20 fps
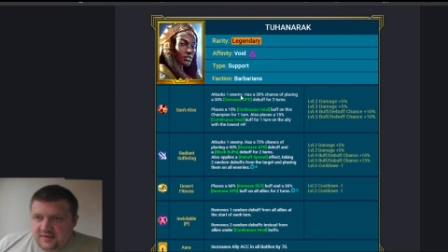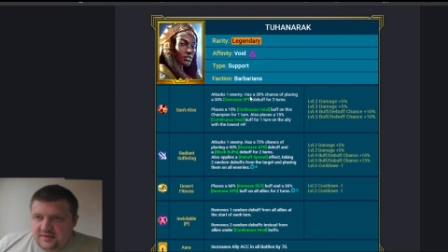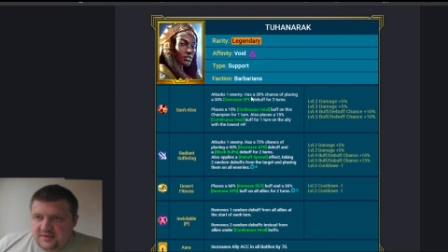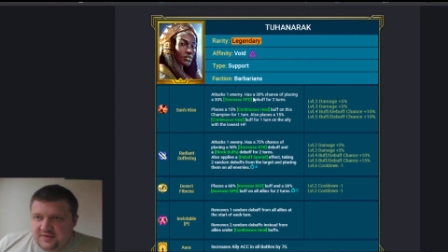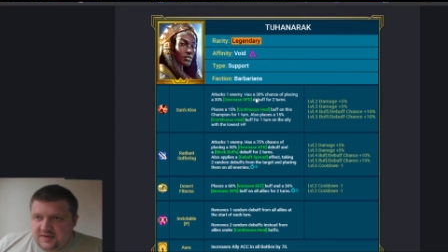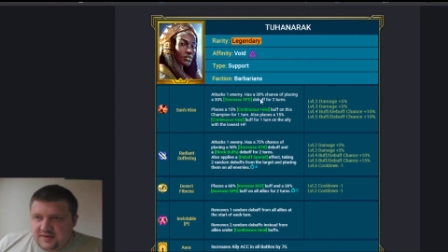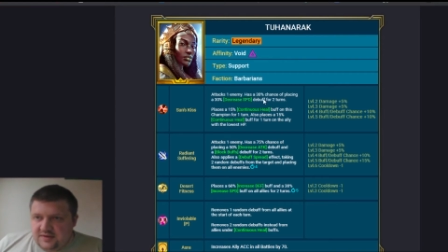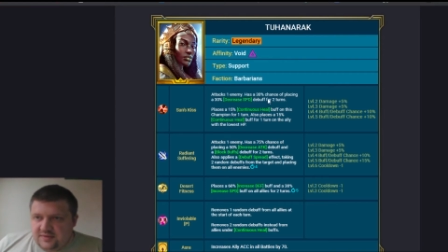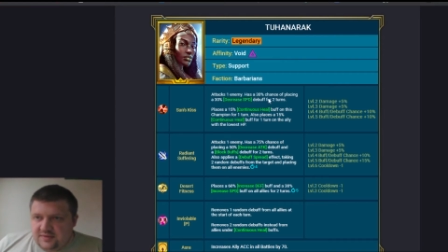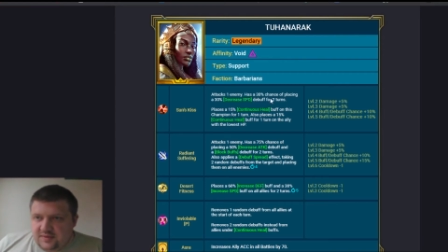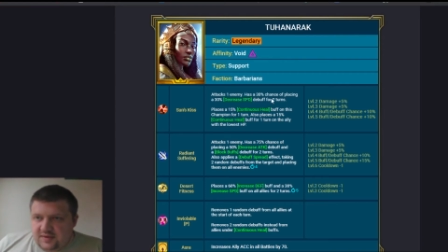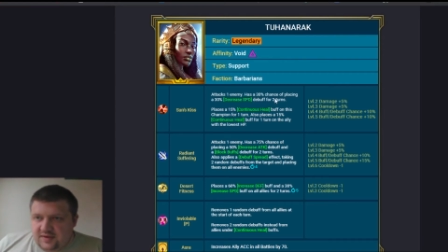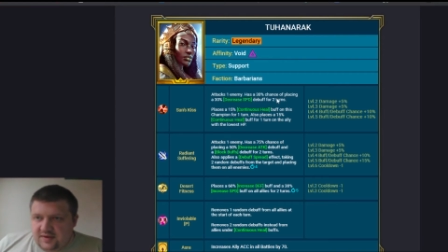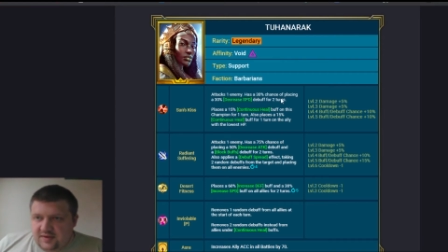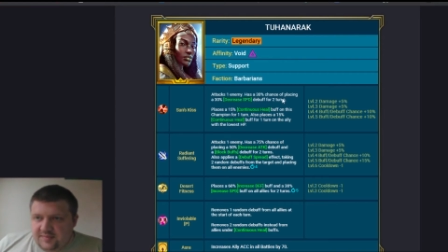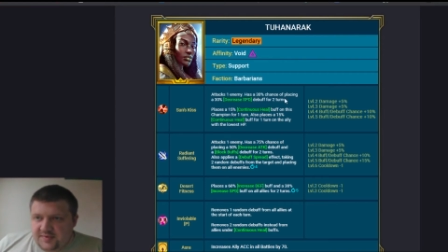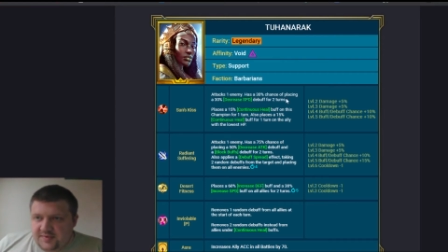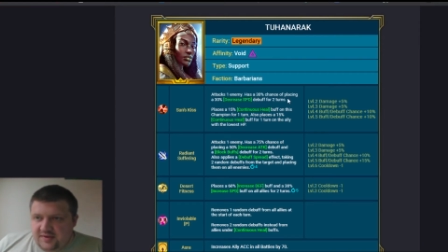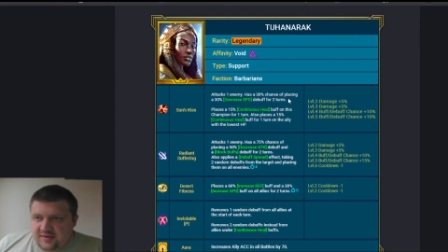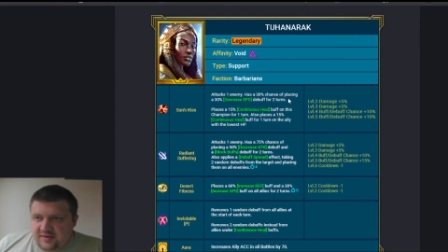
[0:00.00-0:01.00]
Attacks one
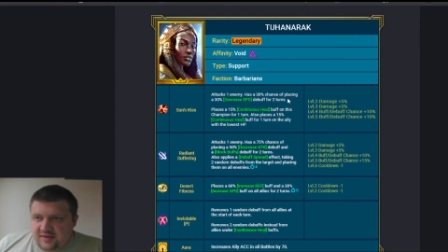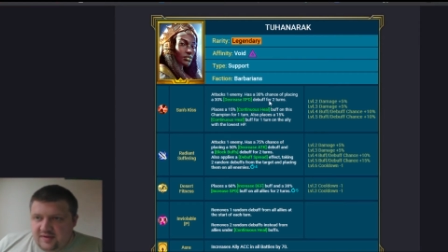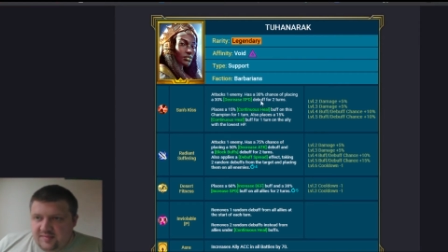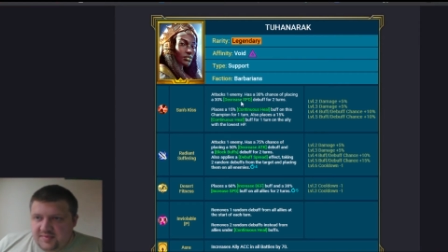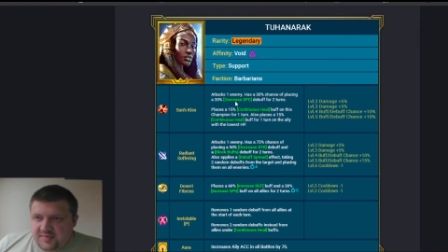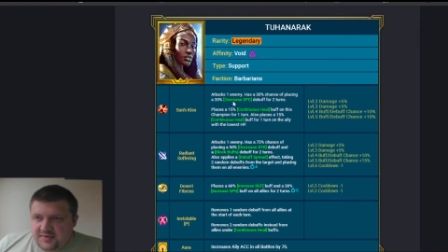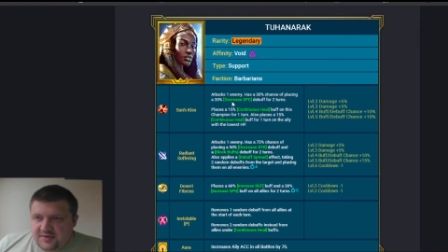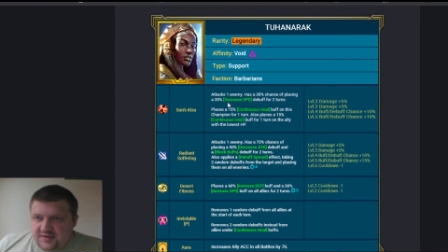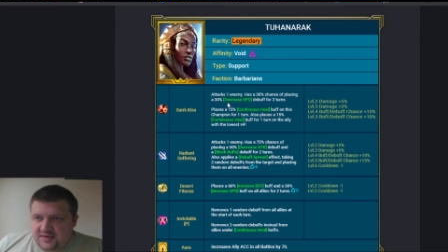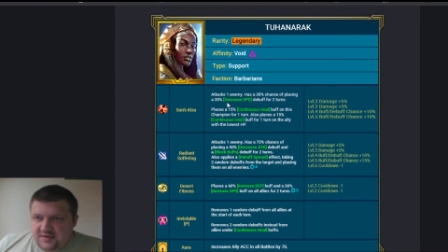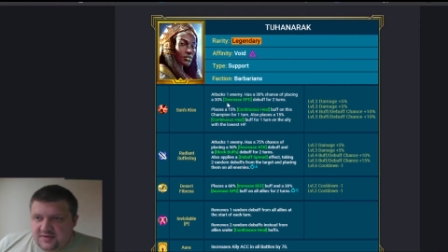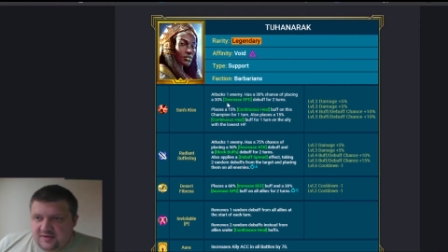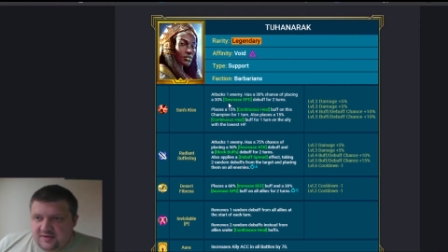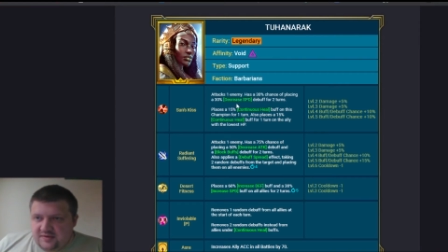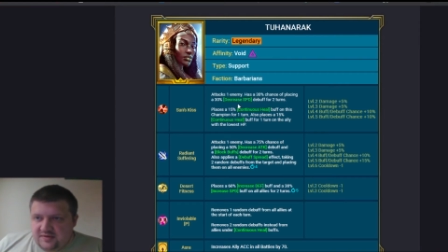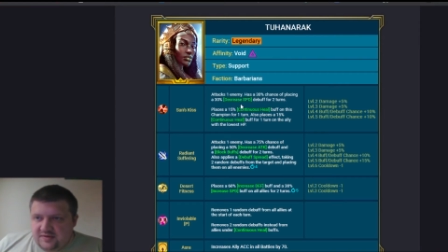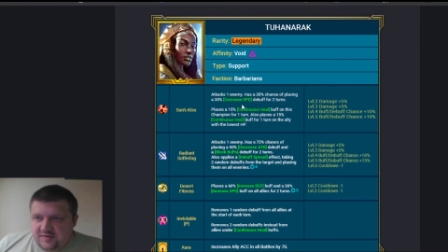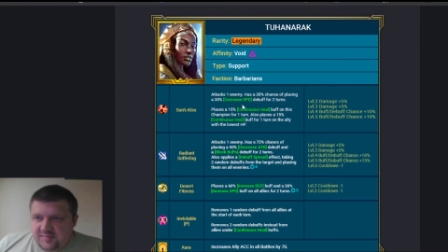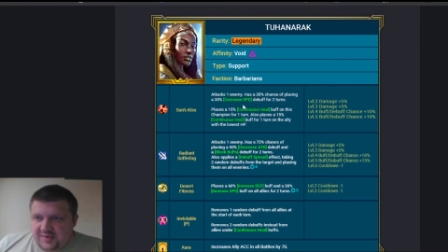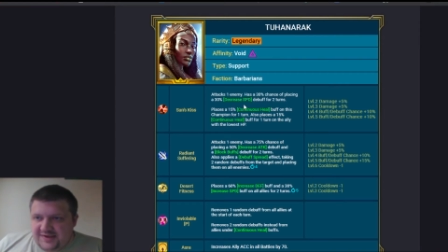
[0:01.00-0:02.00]
enemy. 30% chance
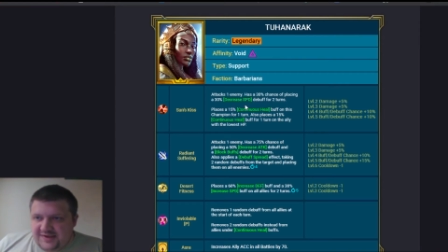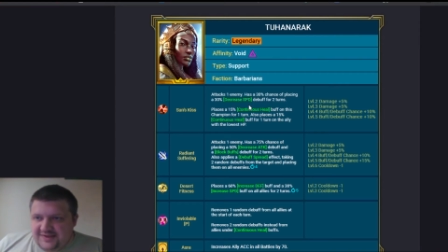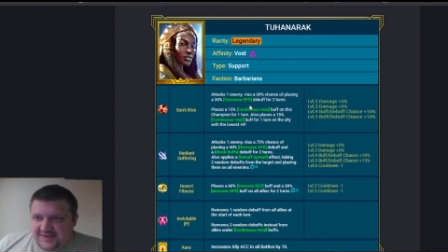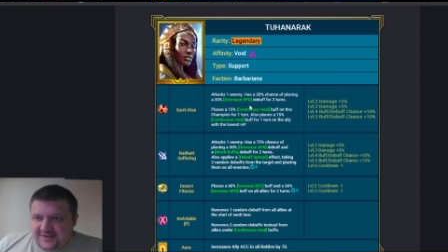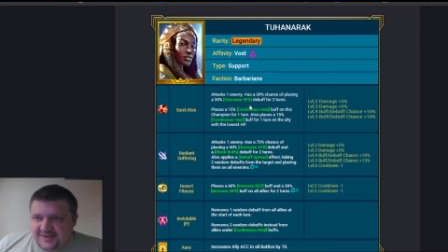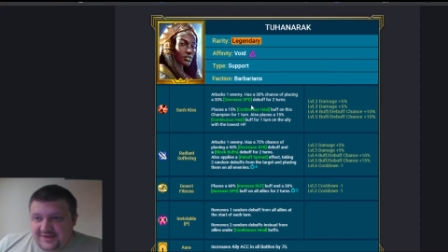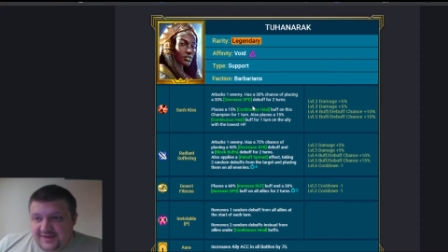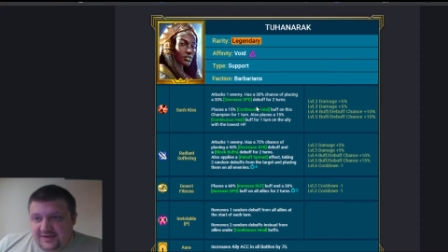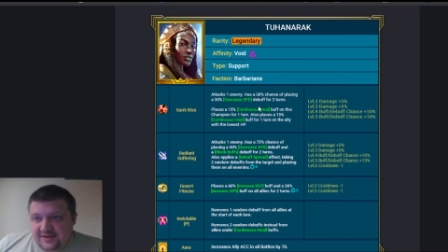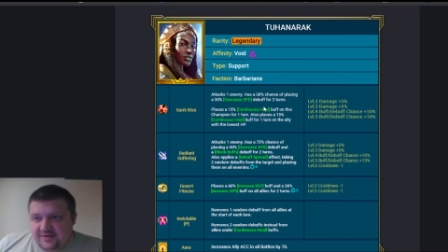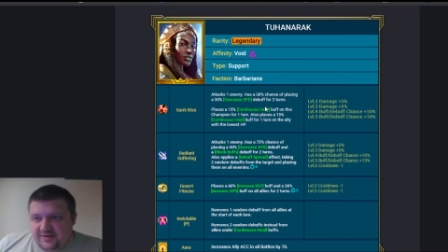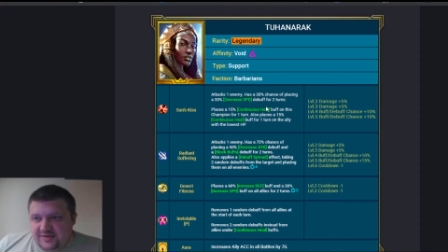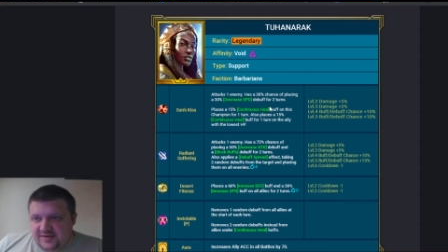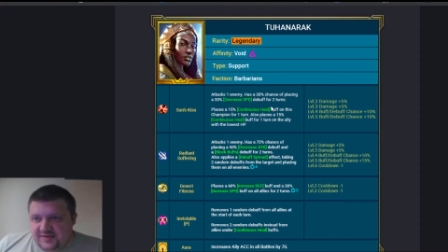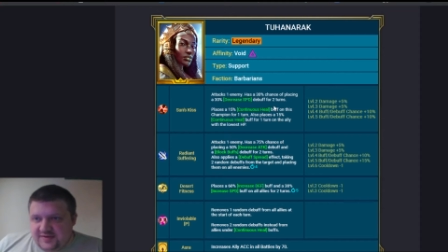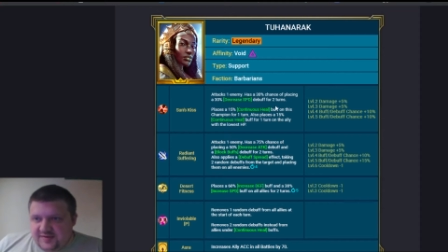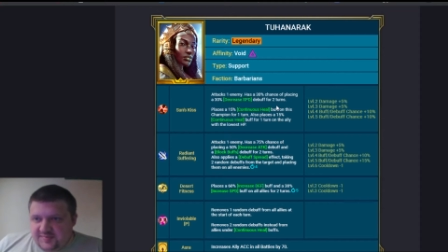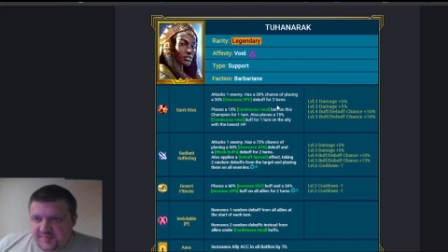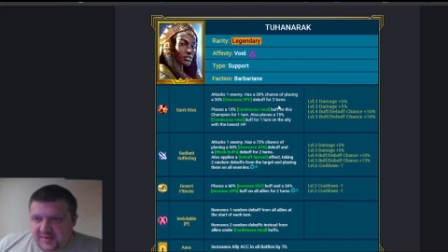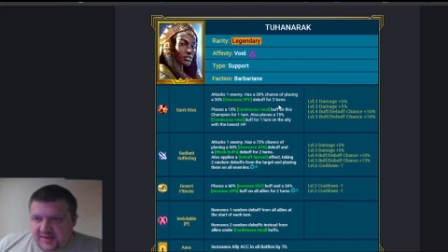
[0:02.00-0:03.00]
of placing decreased
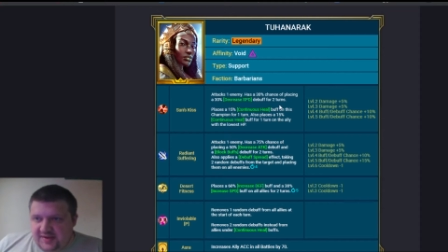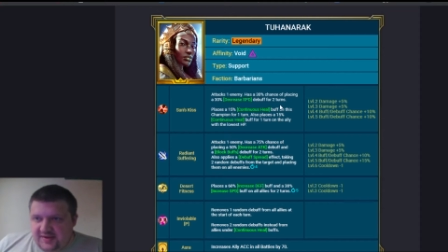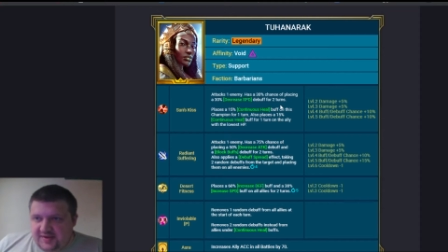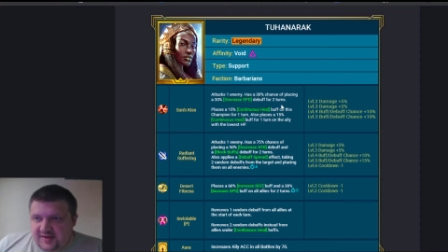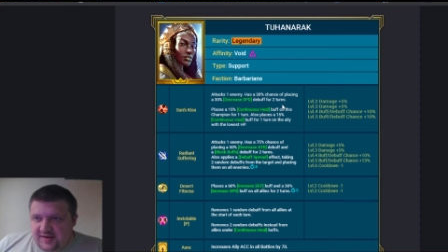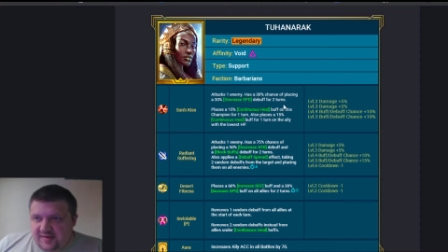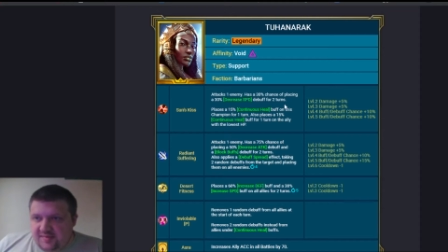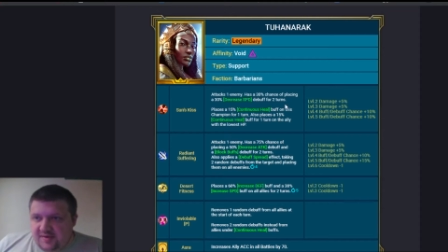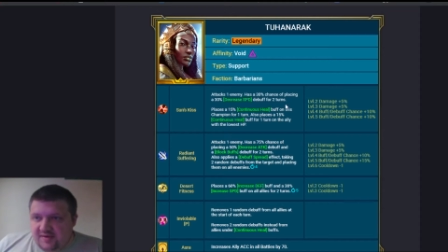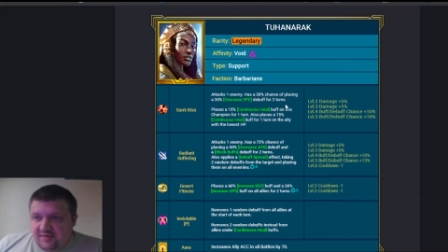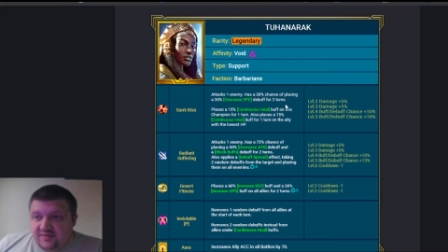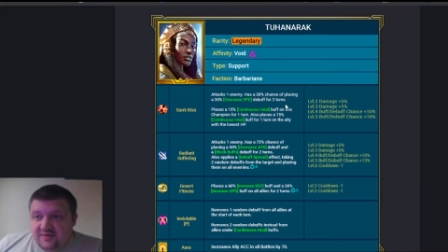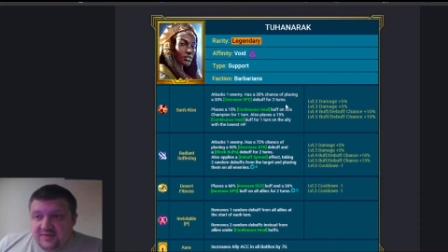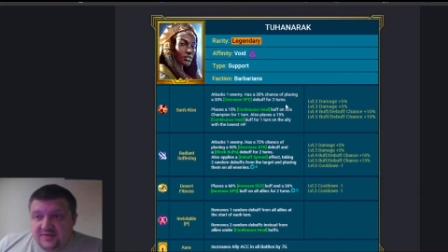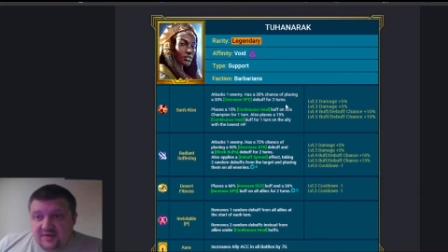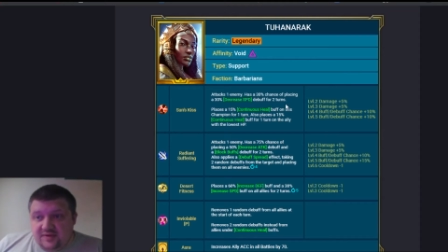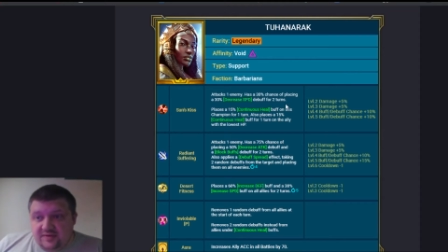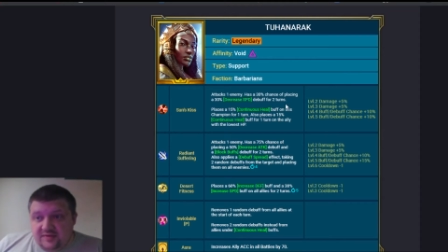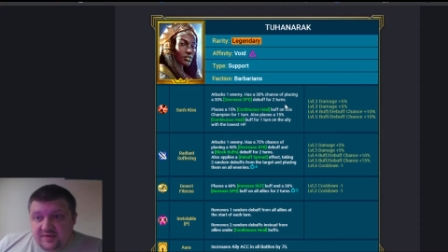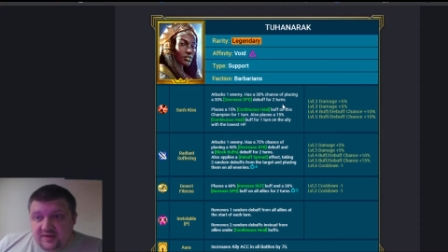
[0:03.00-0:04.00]
speed debuff for
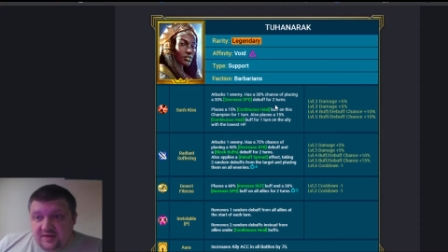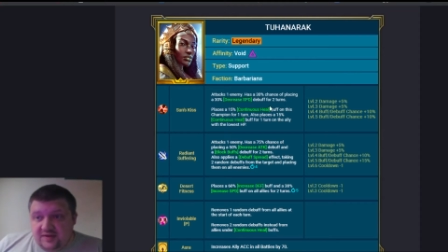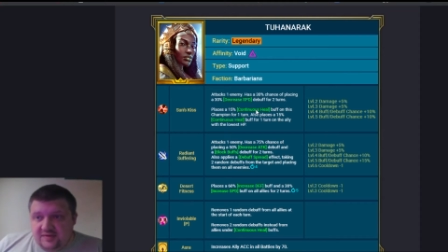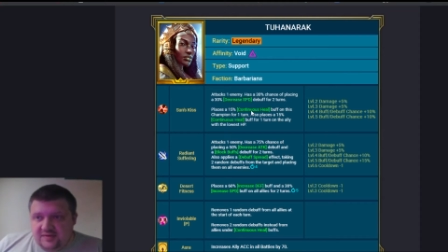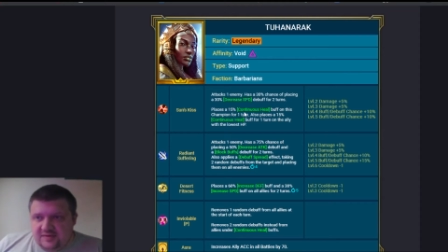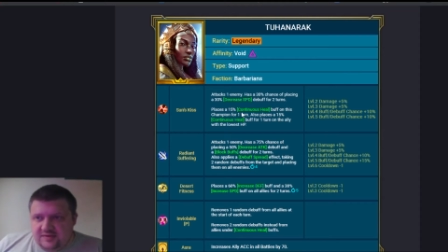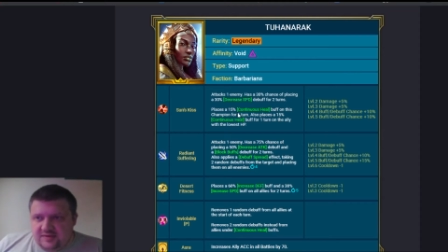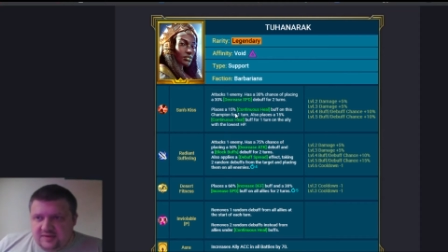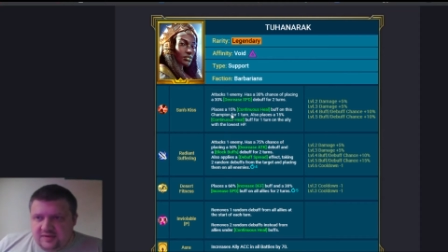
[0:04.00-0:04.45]
2 turns.